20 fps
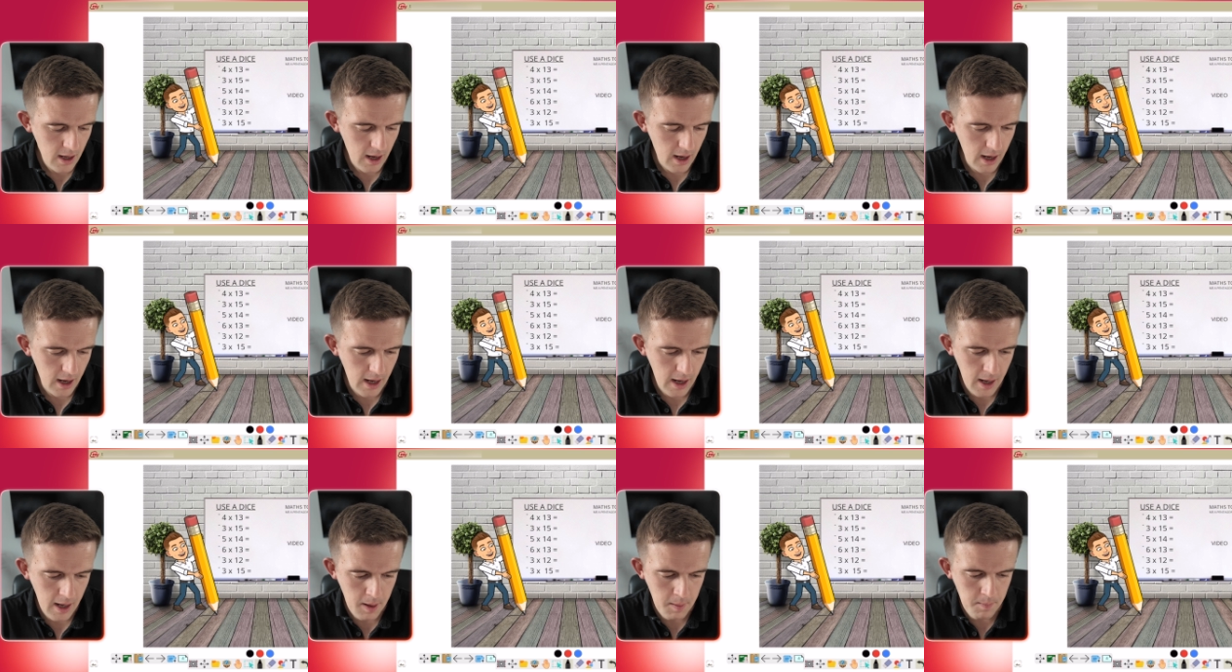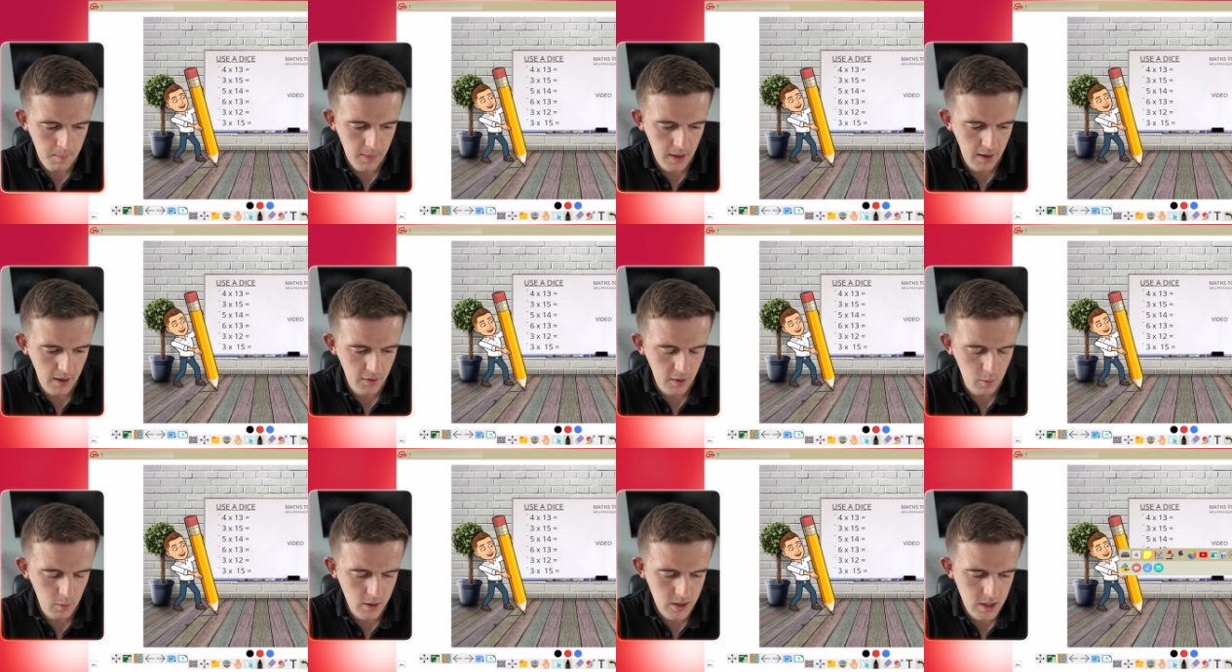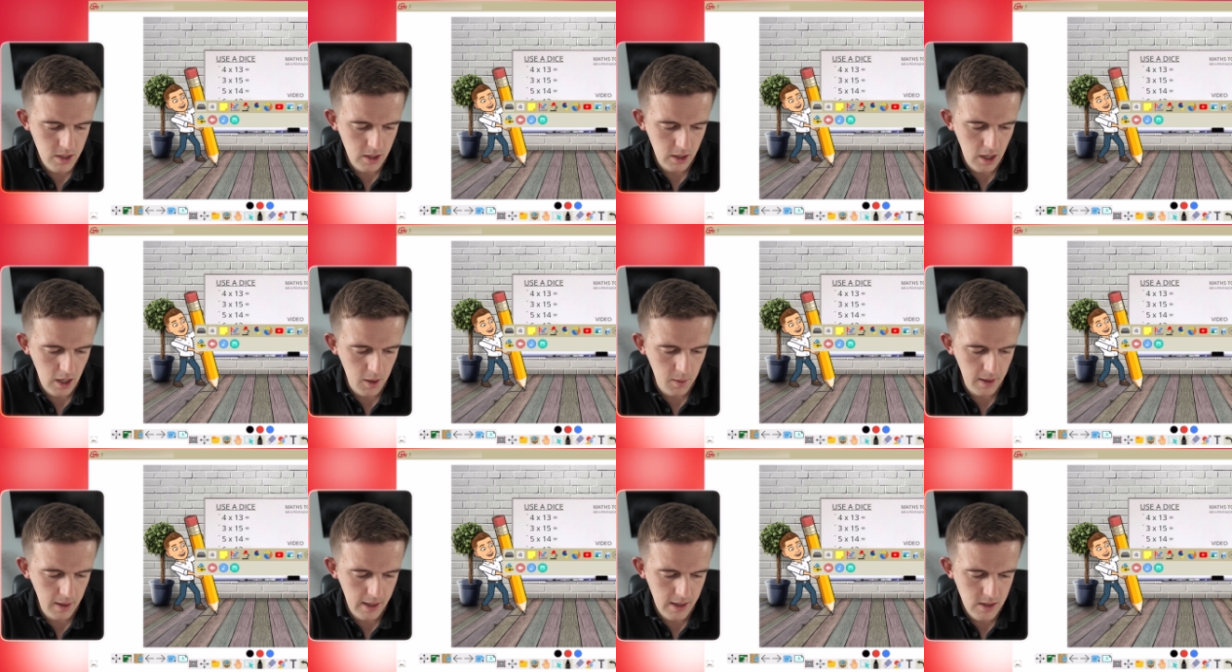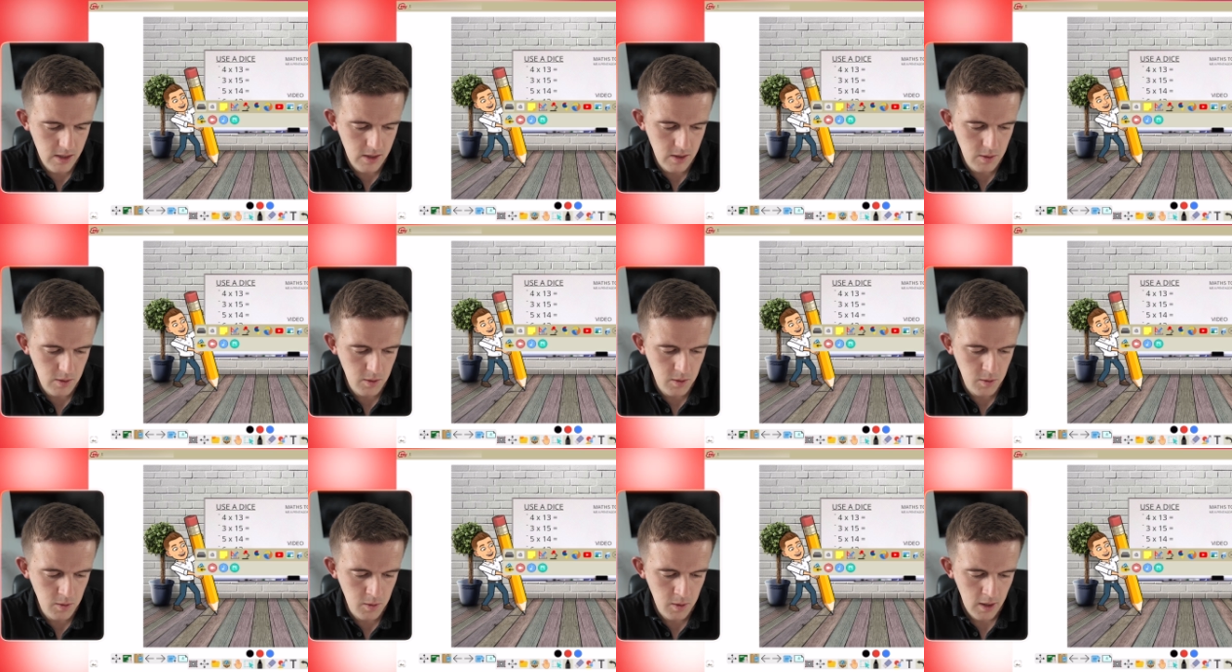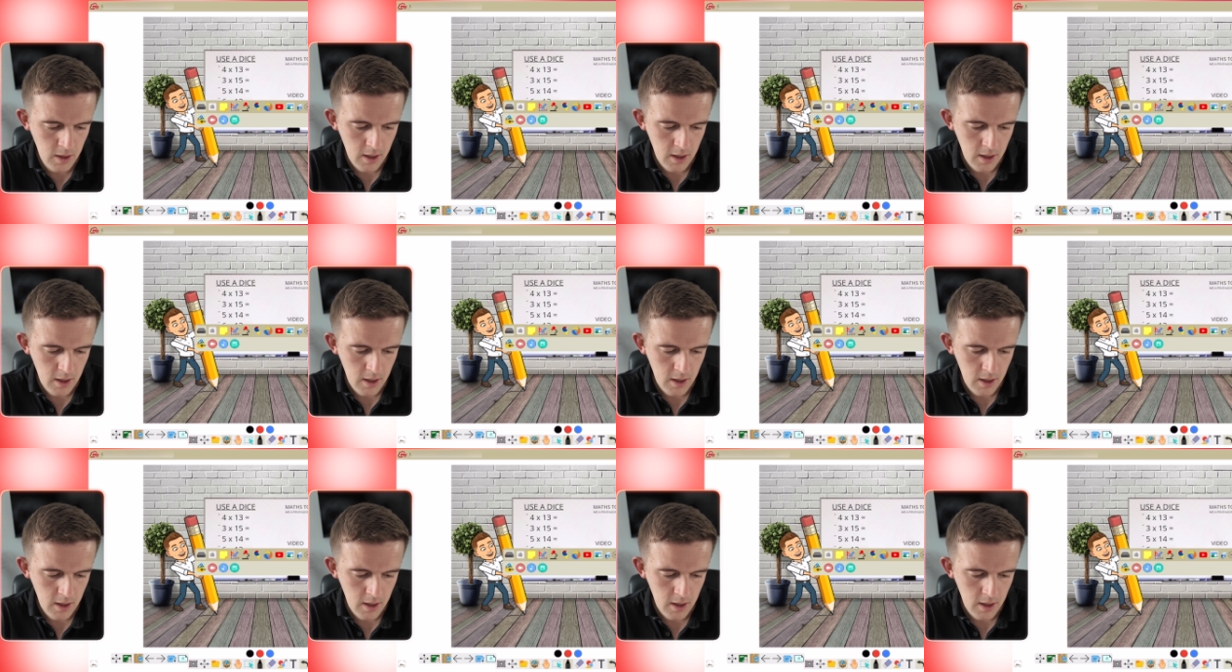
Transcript: Um, if I wanted to go into